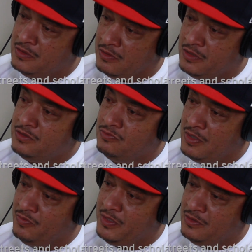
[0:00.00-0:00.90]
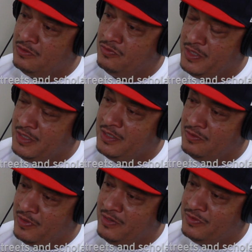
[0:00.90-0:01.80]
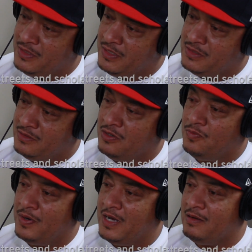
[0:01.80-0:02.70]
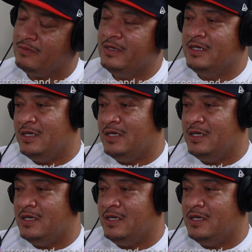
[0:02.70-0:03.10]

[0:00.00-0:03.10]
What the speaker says: So this is what we do. We can get away with this, no problem.